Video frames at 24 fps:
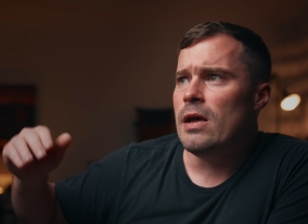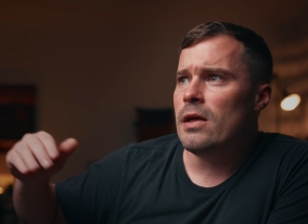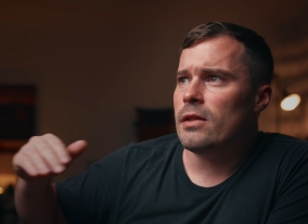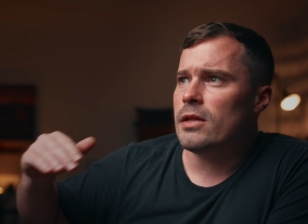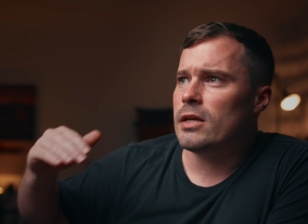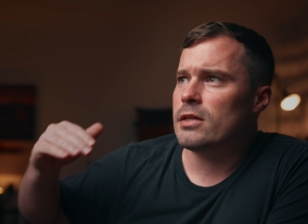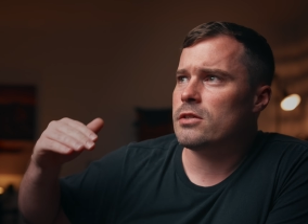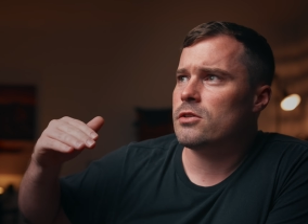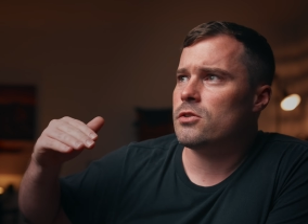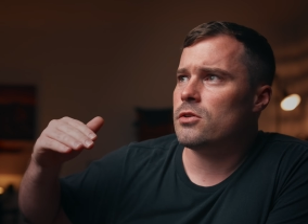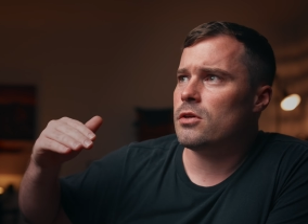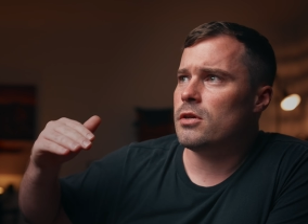
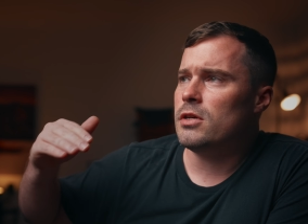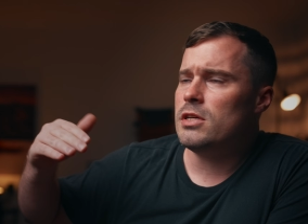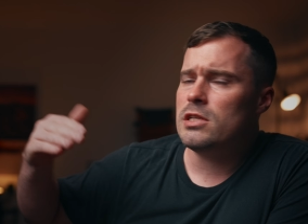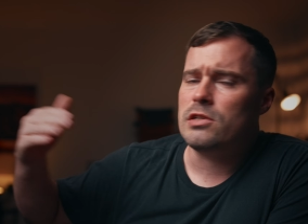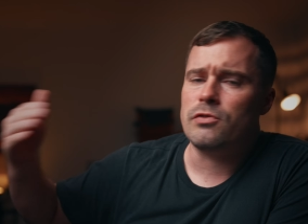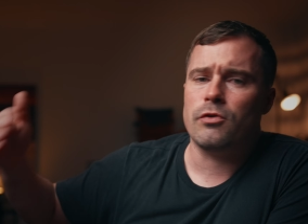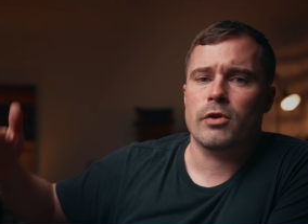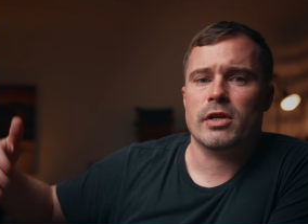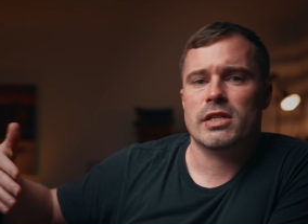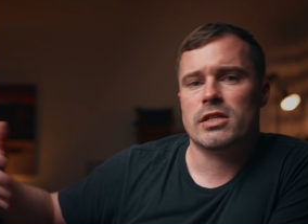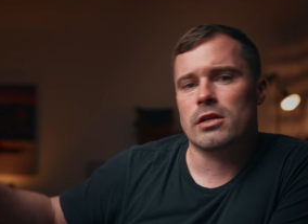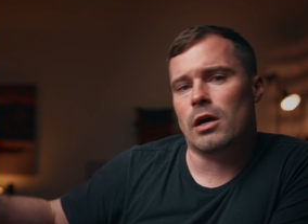that is,
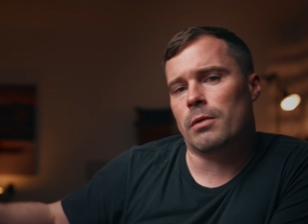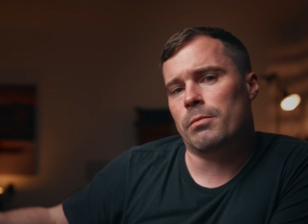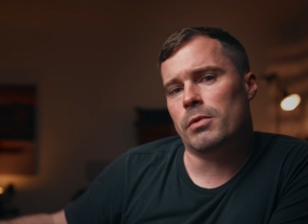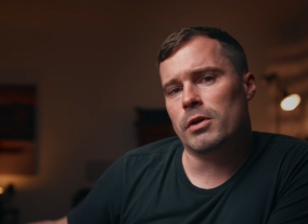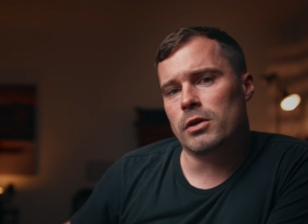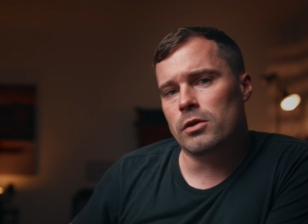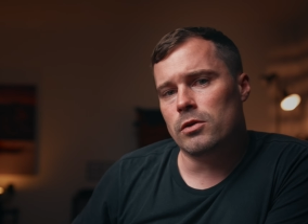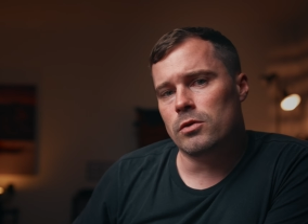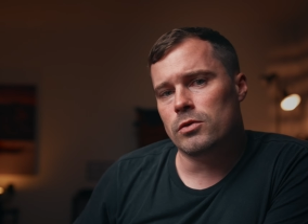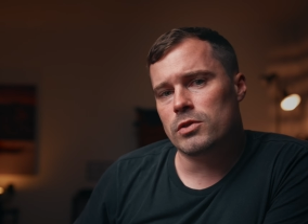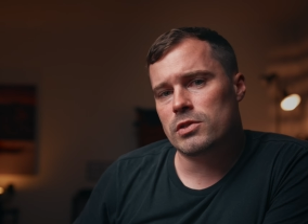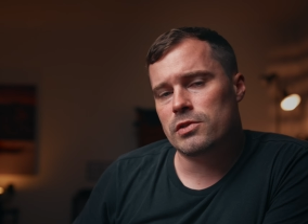for example,
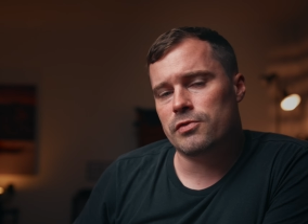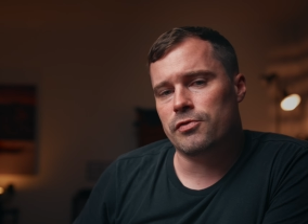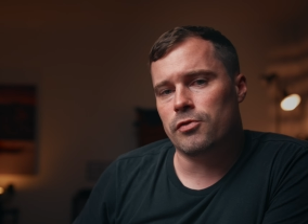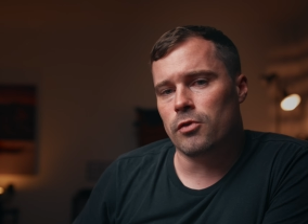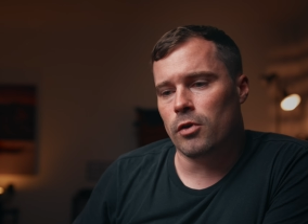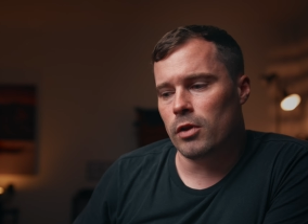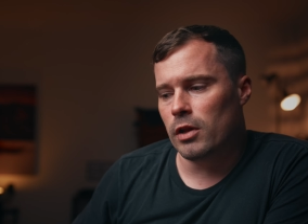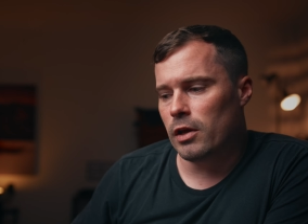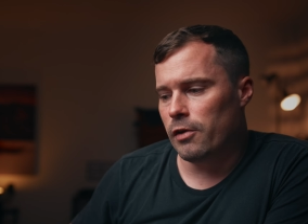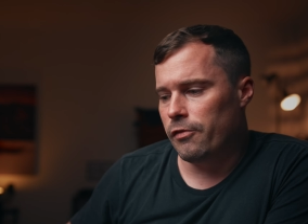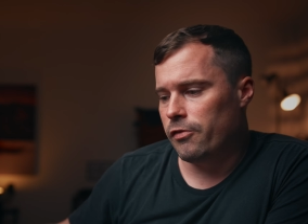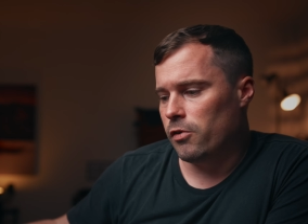useful
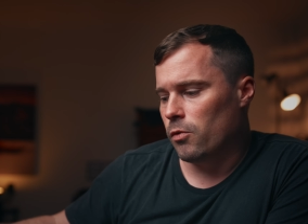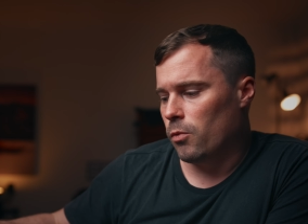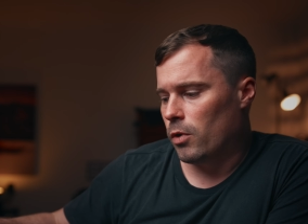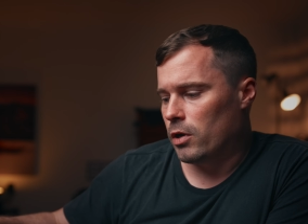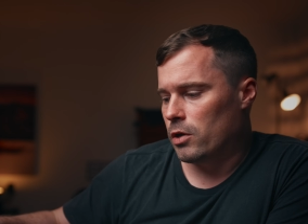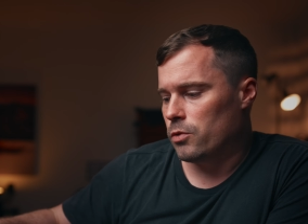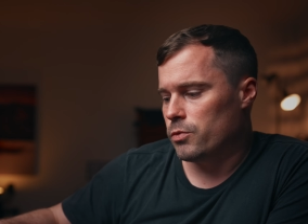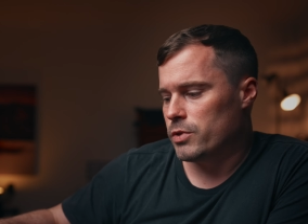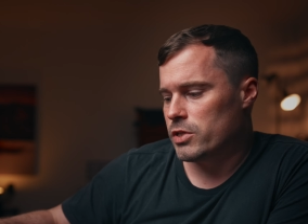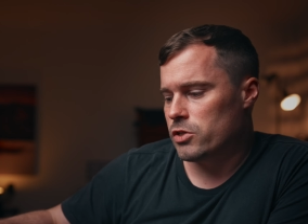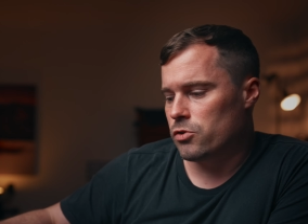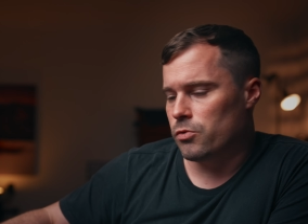if you want to
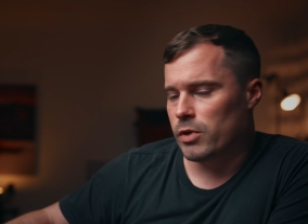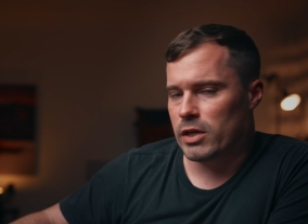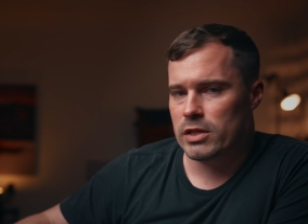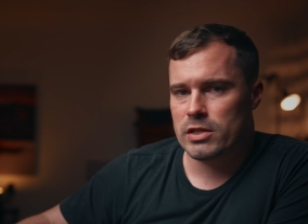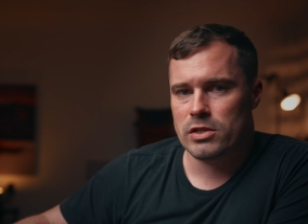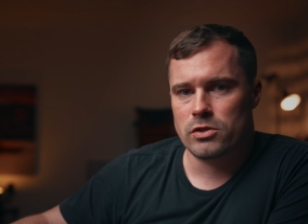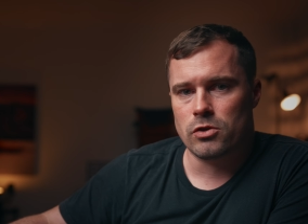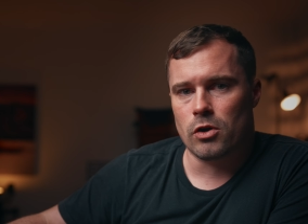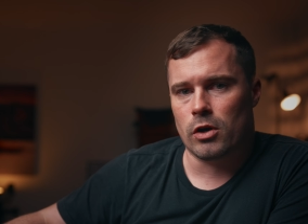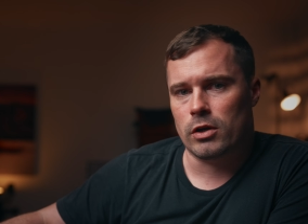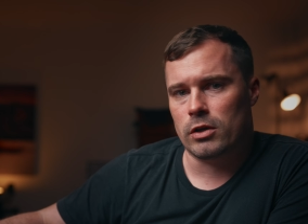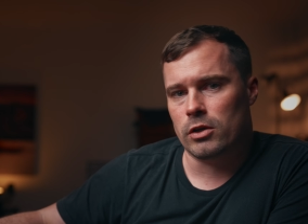restrict
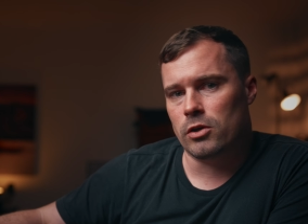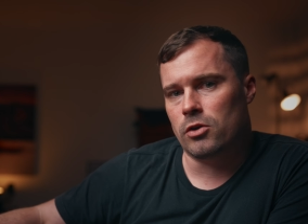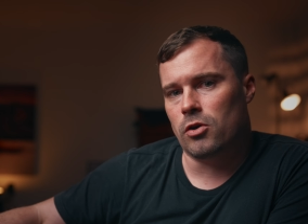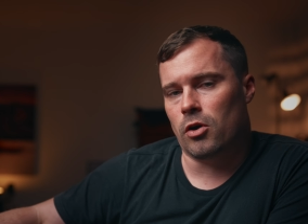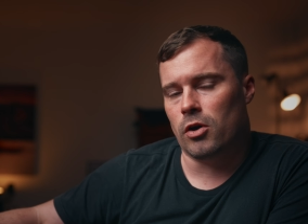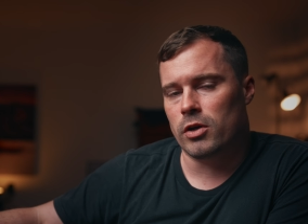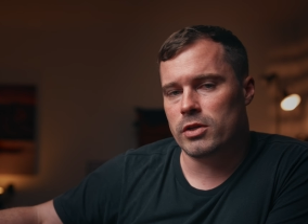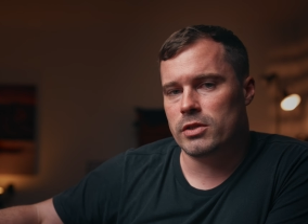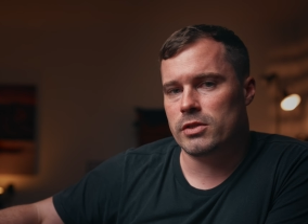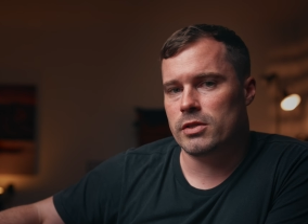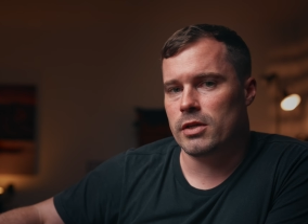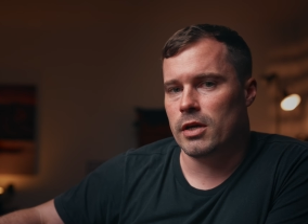certain
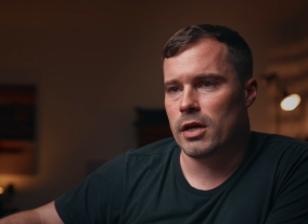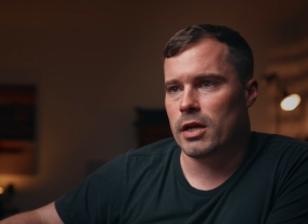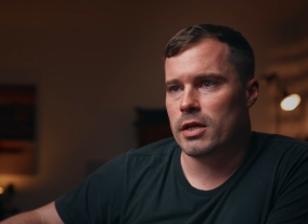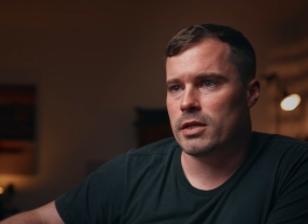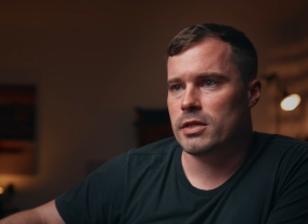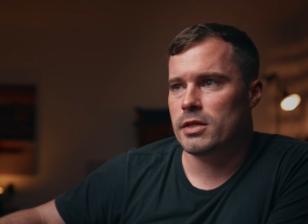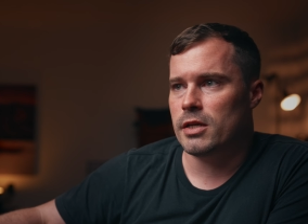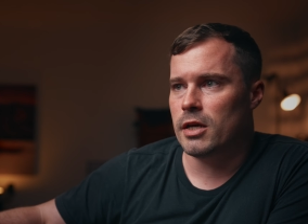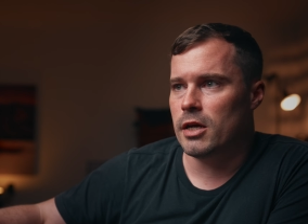content